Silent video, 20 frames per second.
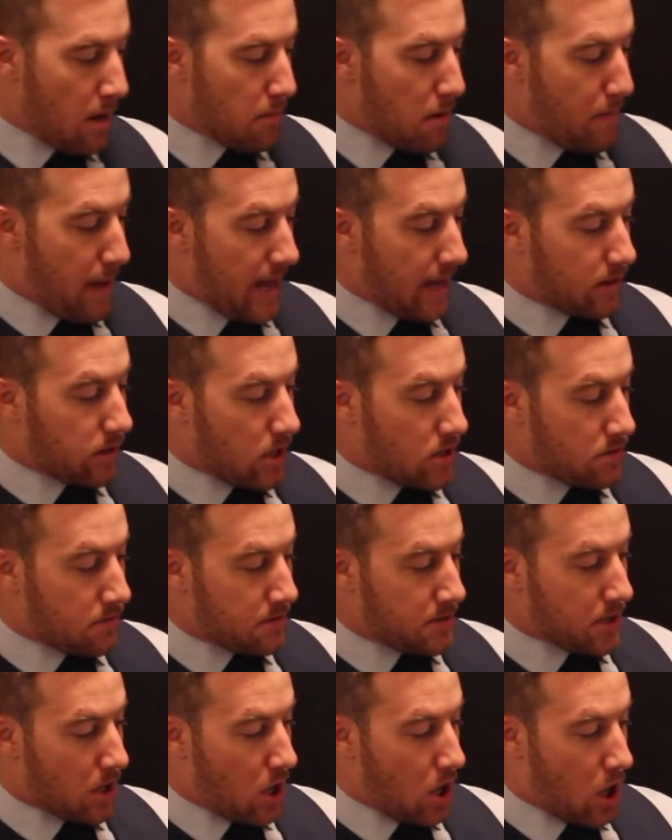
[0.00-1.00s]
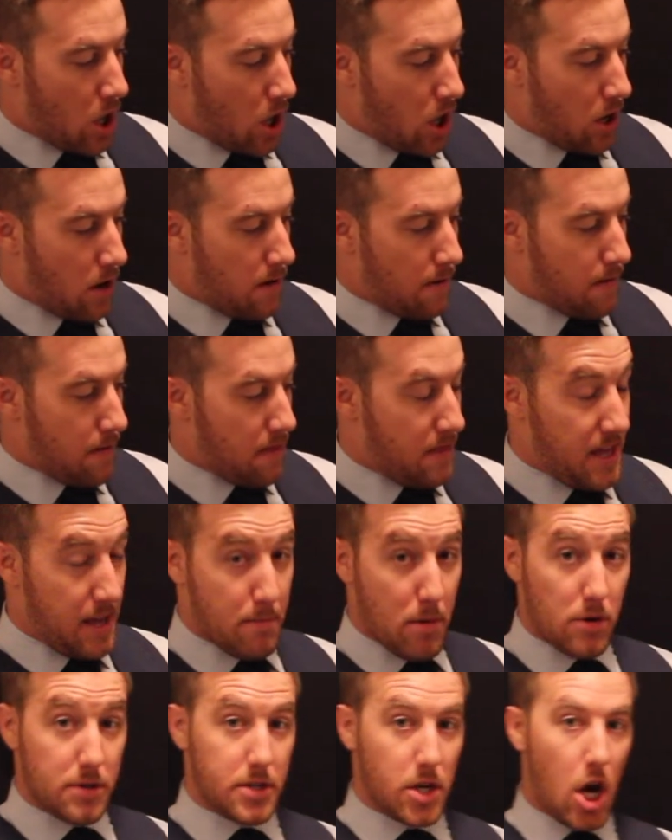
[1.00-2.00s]
But bank loans are the
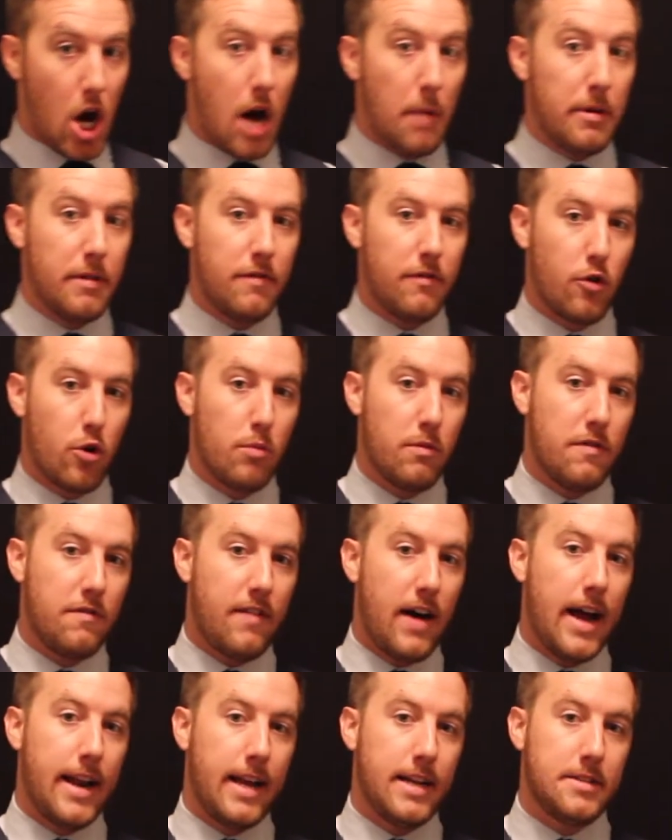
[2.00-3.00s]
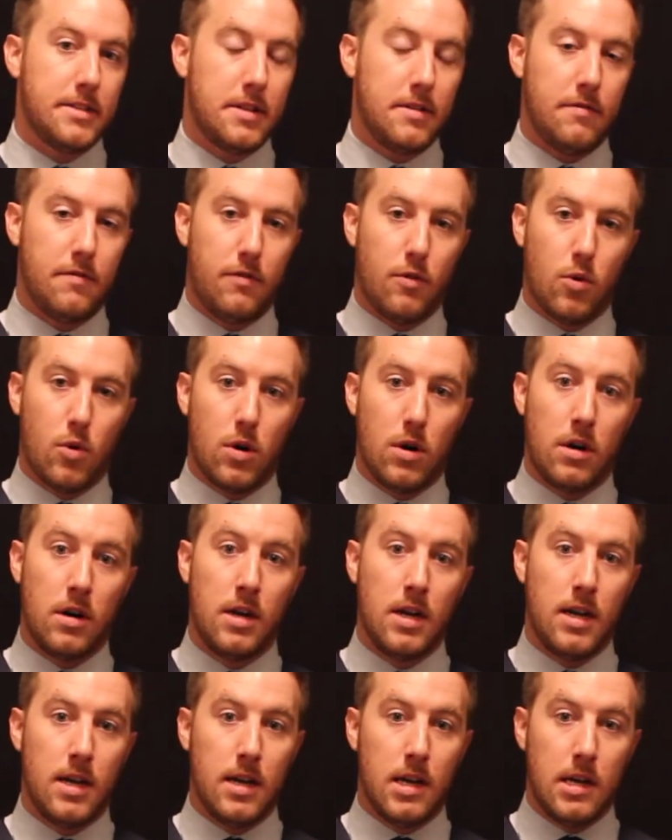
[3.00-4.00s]
most common form of financing for
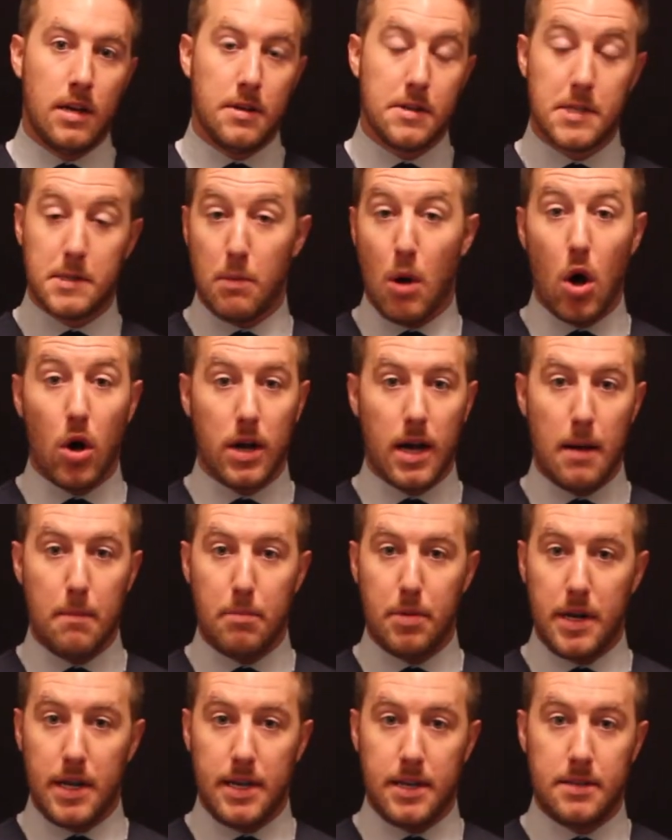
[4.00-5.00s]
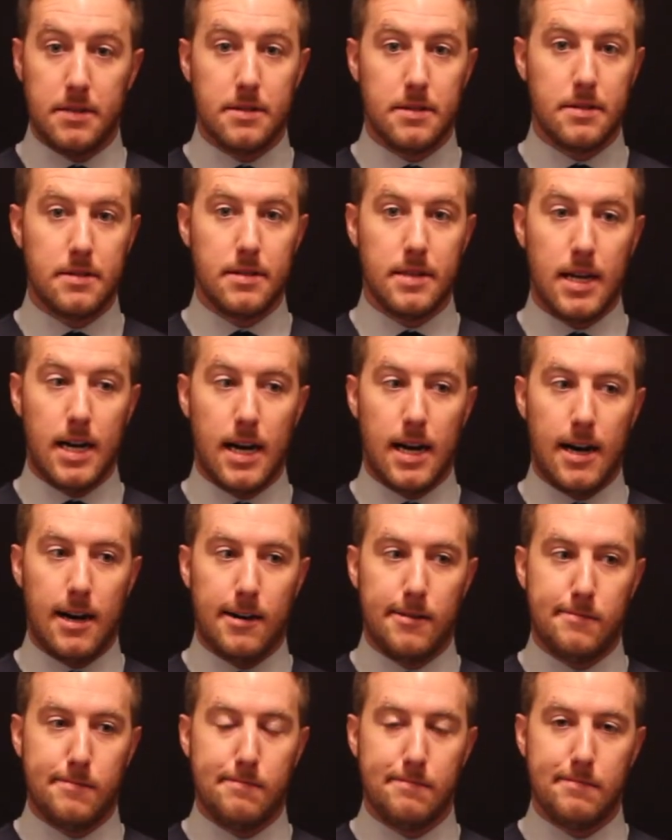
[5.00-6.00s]
small companies
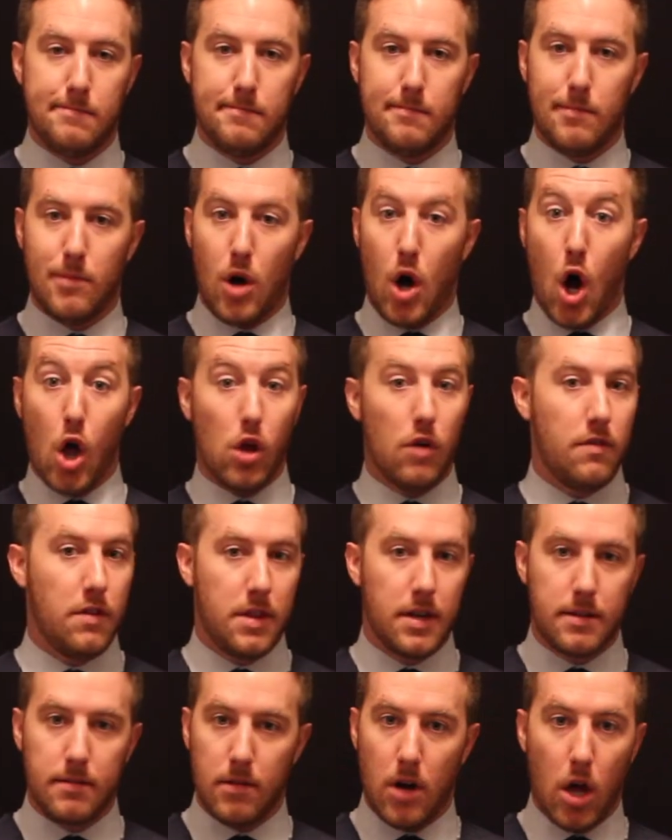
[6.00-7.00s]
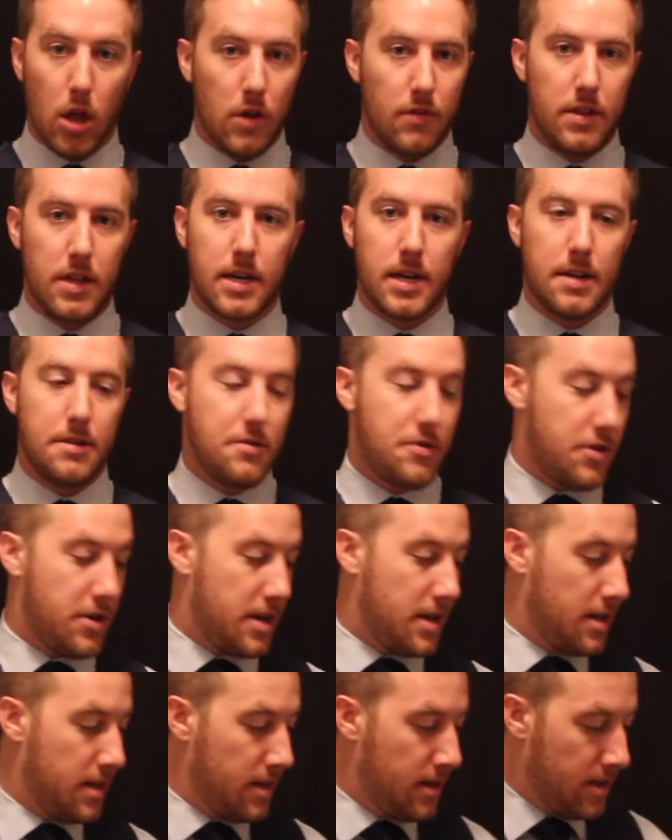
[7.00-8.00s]
all over the
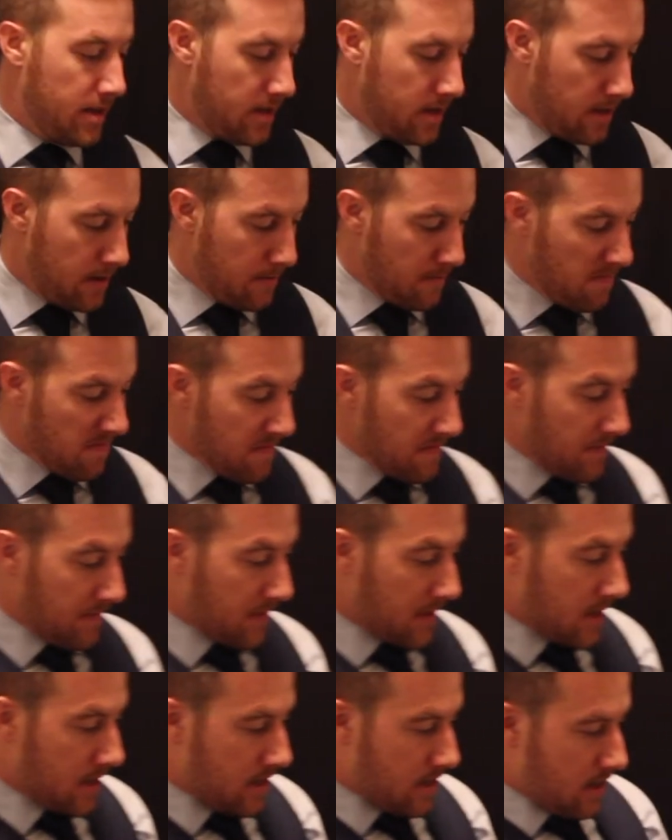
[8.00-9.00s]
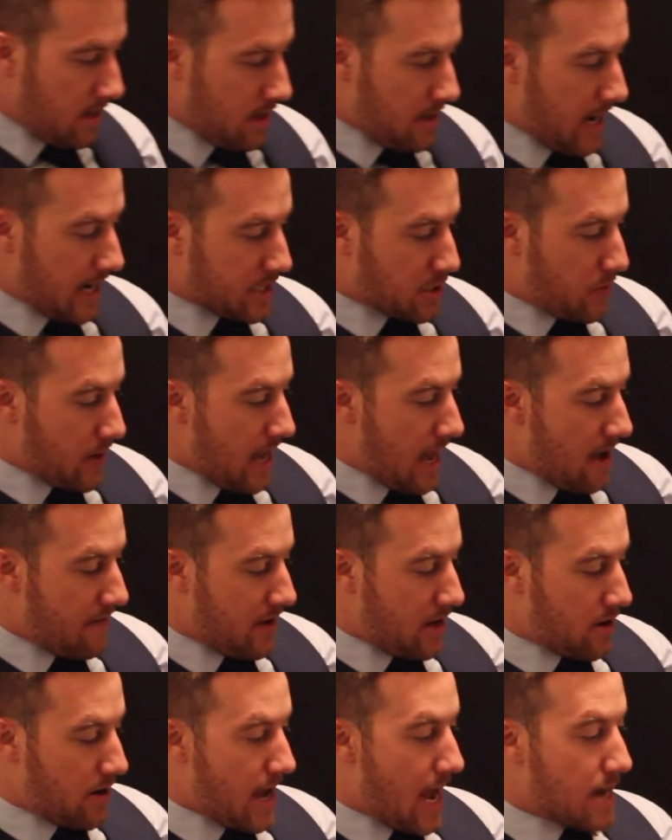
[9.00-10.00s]
country. Next we
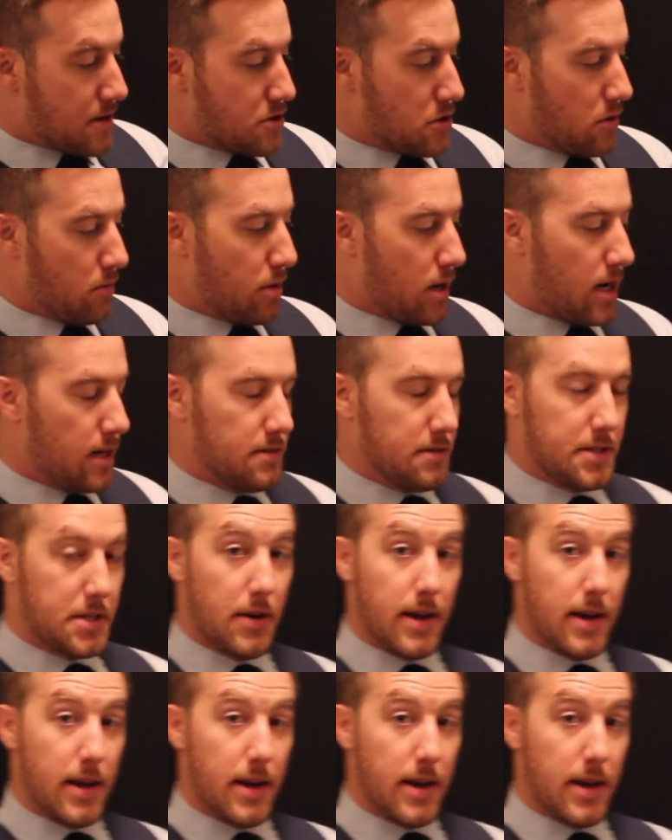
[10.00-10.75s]
have international bonds.